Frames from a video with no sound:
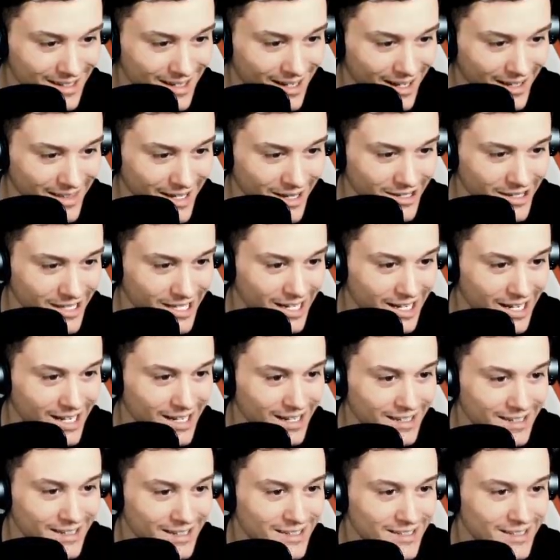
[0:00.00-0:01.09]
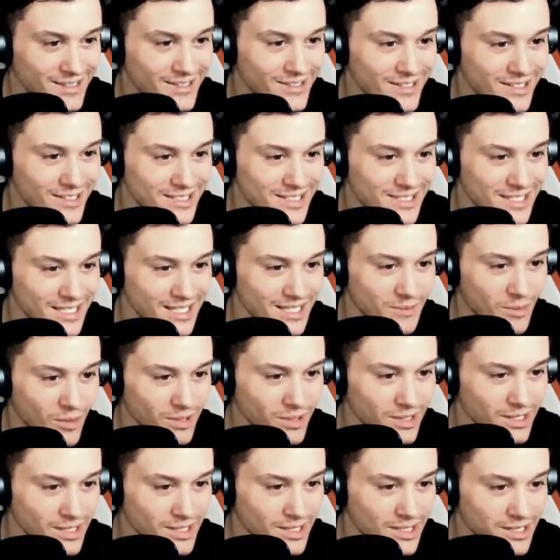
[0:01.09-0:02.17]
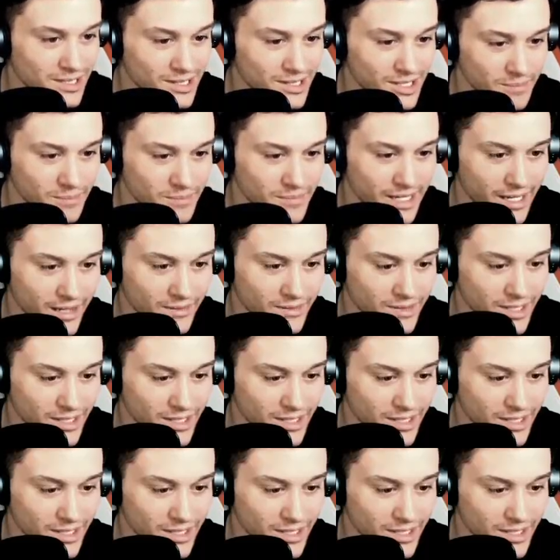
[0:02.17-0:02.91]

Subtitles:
Oh, there they are. You can see them all in a clump down